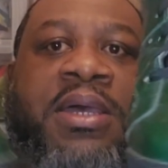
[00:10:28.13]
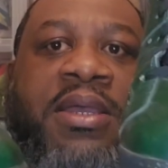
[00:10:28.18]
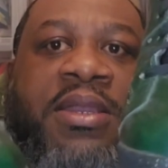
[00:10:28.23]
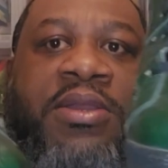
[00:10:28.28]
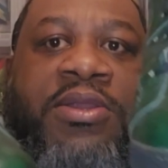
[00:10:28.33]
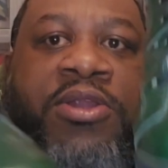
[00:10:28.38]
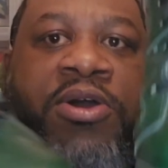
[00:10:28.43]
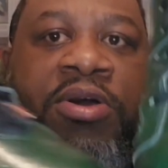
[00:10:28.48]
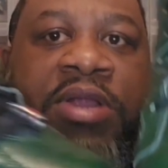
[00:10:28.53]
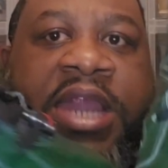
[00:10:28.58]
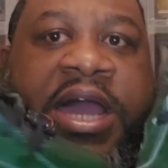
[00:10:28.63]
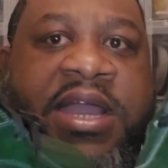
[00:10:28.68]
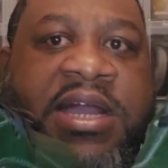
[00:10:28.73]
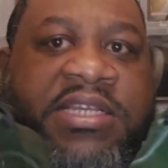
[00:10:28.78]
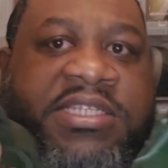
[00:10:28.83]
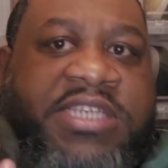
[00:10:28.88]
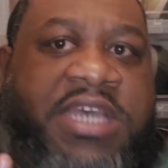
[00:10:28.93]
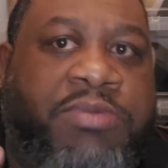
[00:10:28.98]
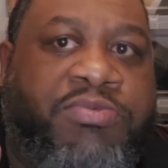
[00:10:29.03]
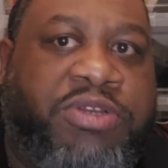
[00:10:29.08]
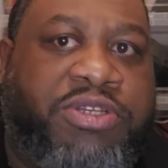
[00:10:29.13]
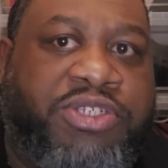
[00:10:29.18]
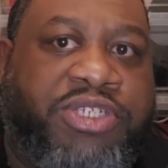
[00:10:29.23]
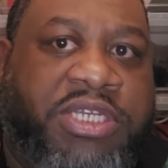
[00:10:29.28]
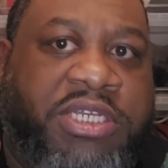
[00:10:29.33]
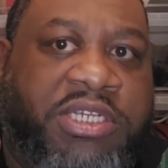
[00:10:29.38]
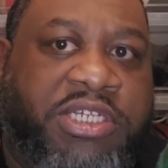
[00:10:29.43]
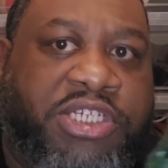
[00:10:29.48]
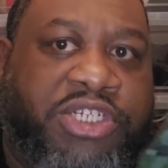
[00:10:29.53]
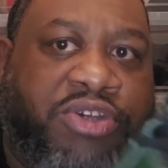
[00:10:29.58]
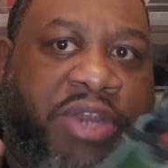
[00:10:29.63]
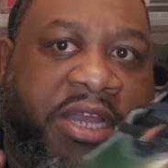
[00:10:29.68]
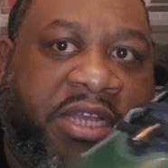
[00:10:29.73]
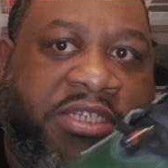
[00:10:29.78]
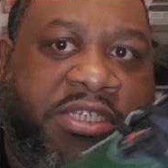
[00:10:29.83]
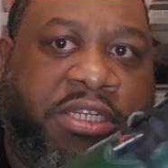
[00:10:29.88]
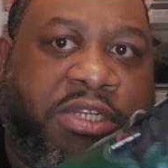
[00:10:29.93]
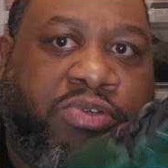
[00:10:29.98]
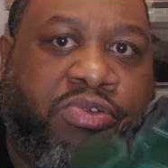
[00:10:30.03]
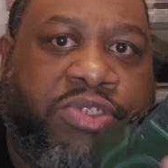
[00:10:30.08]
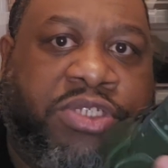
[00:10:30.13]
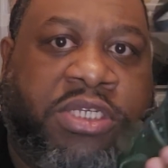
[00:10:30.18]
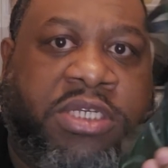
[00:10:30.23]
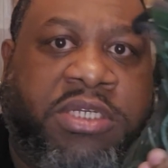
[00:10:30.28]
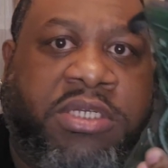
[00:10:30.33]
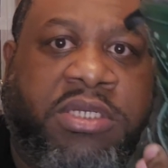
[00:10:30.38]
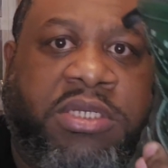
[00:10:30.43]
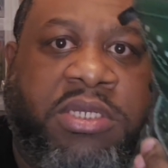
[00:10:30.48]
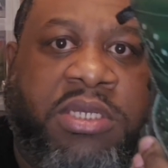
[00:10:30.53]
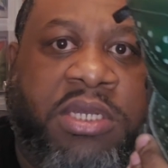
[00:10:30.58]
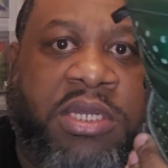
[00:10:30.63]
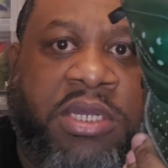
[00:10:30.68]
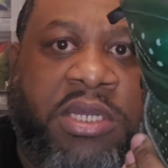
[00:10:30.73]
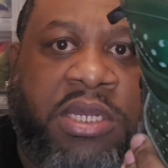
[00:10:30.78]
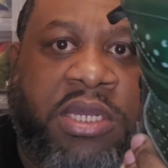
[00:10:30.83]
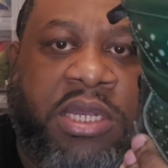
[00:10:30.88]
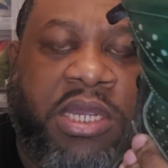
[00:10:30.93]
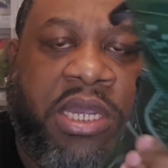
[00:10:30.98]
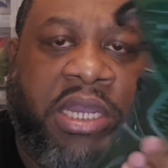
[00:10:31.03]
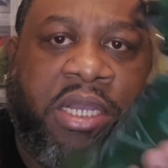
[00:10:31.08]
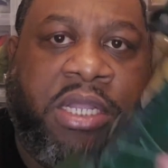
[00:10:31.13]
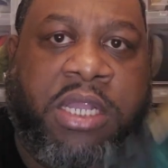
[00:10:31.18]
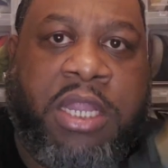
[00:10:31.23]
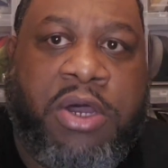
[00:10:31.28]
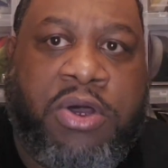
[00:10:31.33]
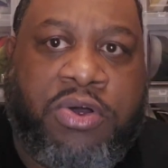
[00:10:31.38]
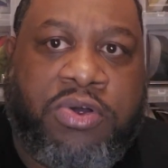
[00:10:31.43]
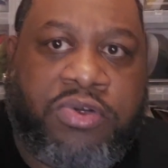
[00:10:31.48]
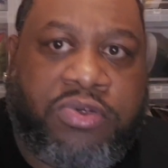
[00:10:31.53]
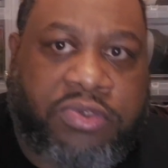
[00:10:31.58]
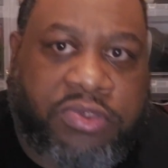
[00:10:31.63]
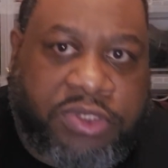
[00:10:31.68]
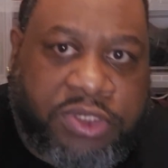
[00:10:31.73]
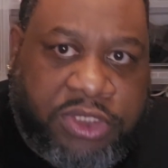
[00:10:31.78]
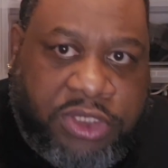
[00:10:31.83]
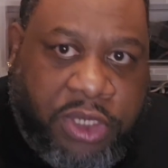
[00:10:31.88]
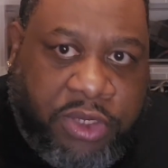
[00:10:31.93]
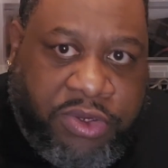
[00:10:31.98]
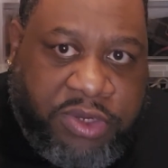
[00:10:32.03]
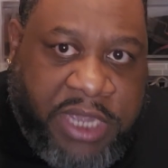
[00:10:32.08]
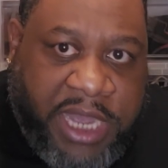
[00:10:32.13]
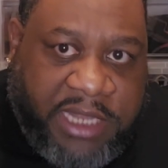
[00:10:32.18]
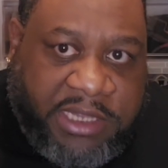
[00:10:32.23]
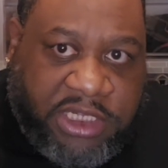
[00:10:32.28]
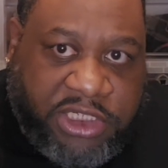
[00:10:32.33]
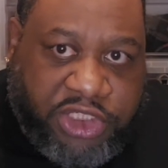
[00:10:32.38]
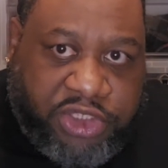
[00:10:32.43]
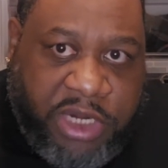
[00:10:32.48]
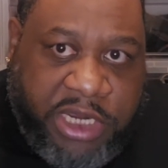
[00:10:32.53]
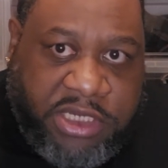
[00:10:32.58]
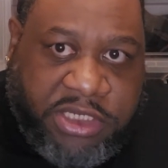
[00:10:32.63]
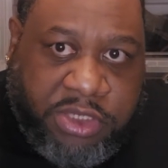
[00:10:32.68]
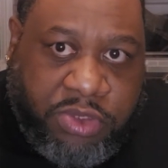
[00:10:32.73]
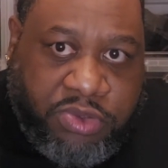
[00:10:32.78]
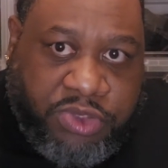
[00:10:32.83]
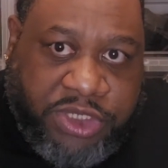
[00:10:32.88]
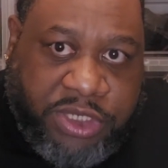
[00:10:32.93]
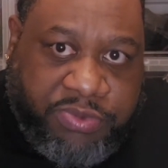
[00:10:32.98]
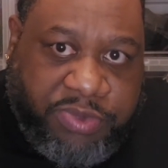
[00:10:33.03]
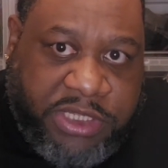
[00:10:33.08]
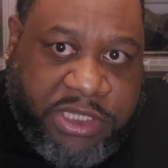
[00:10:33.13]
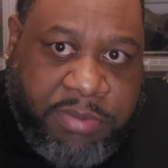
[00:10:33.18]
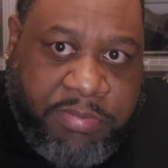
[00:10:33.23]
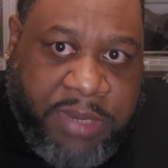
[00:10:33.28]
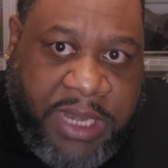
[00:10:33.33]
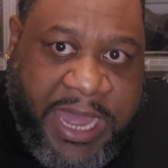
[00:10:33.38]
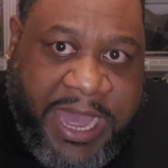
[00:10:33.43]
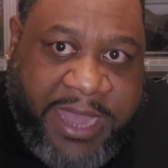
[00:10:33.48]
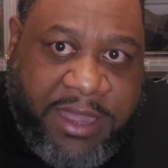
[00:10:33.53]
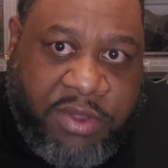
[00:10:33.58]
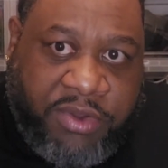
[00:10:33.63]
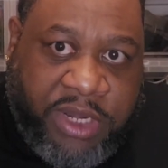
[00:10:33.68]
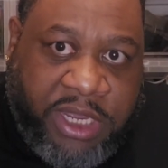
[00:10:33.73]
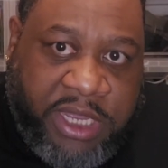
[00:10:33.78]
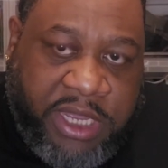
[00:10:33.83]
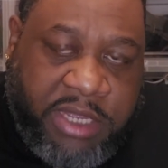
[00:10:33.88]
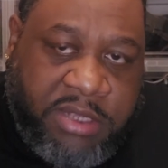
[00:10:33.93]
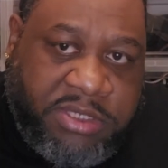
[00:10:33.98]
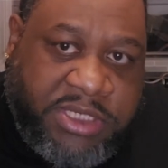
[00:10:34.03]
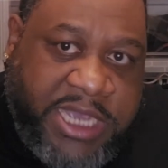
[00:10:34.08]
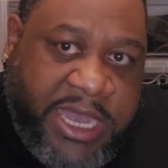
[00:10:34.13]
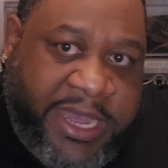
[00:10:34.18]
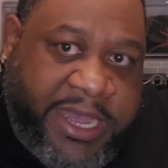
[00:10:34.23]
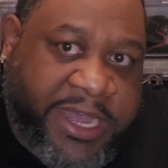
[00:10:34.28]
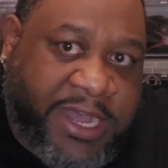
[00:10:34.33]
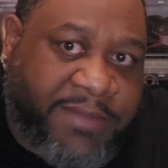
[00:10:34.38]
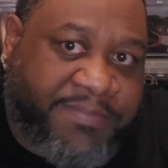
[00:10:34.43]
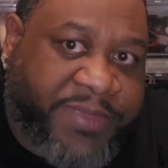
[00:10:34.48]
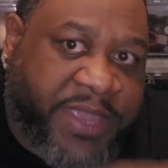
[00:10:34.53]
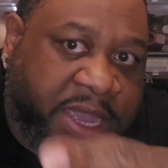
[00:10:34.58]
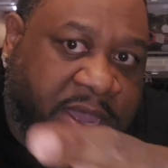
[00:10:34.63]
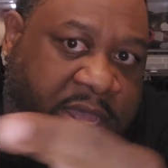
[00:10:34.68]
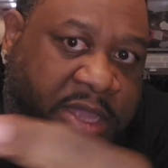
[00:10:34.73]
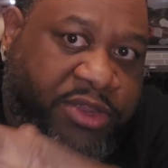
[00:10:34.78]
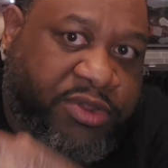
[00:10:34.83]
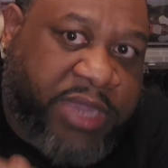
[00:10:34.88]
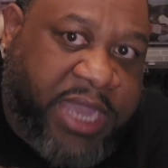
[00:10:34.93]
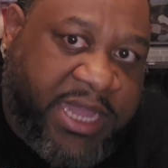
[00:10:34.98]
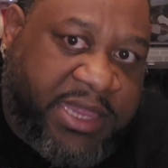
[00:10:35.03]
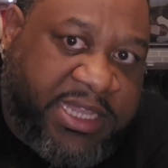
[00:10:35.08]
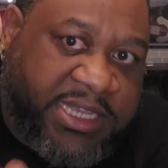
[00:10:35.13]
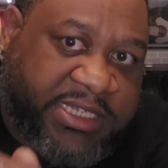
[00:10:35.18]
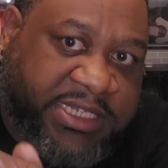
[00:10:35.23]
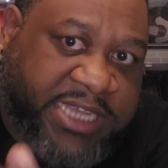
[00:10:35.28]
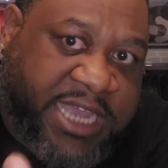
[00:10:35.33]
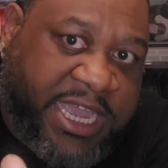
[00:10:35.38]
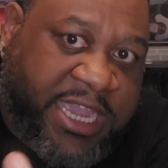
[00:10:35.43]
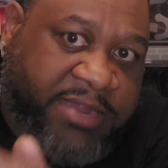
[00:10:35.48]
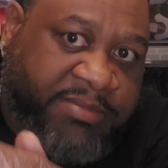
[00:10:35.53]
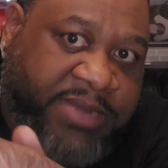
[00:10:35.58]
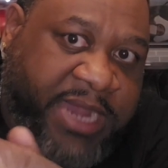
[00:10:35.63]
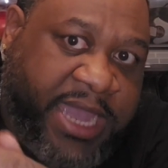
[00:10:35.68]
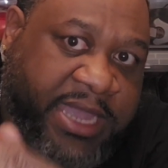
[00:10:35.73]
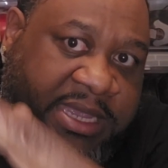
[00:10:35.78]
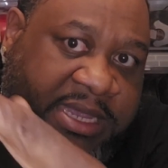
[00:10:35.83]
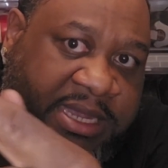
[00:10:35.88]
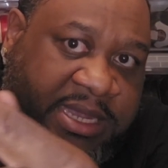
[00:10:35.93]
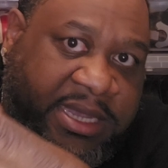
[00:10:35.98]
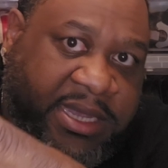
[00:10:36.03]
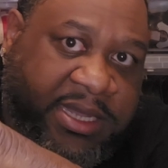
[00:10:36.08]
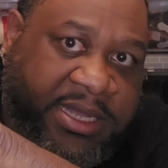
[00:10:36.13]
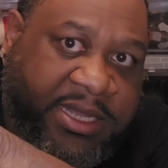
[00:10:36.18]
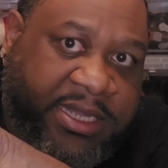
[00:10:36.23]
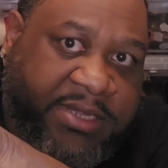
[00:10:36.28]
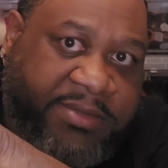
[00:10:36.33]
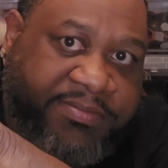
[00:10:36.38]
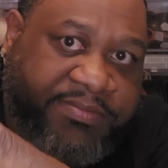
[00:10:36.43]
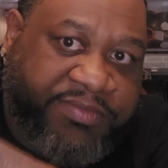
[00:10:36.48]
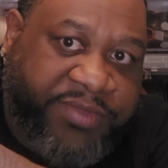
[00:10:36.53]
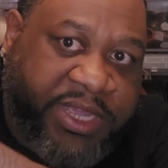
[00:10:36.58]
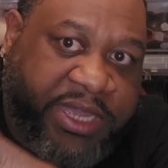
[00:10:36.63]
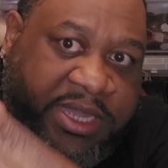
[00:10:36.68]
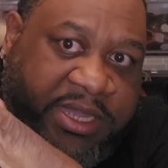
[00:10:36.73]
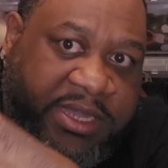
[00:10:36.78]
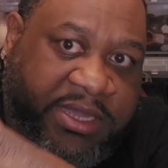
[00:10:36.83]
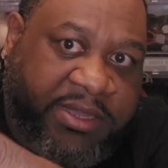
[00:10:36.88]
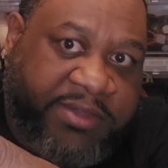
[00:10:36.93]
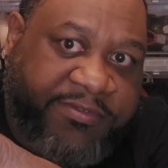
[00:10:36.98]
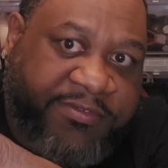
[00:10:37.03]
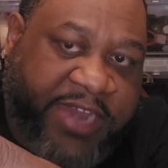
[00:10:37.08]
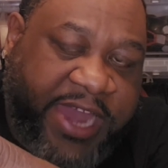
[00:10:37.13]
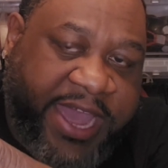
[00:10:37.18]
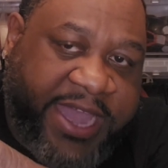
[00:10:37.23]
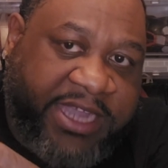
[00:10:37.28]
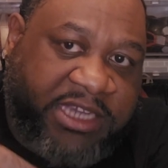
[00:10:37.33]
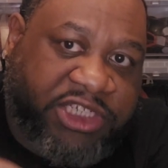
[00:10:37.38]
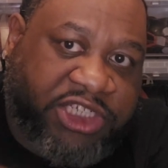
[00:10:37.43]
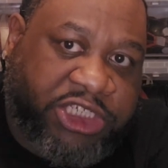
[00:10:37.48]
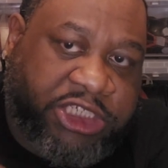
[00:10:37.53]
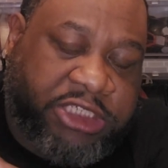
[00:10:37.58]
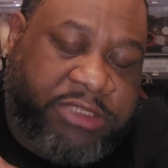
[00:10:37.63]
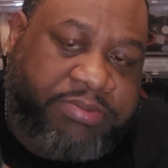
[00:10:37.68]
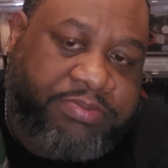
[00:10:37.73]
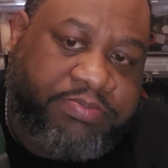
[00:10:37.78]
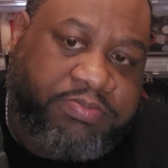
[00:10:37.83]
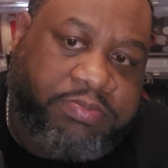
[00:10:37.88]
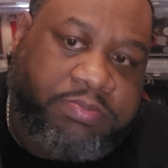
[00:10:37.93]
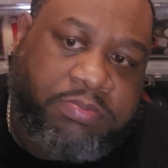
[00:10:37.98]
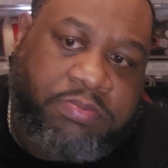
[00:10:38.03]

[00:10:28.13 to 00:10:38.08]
You know, like I say, when you see this translucent, it glows. So you got the translucent with the black on the heel tab. You got that same Nike flagship.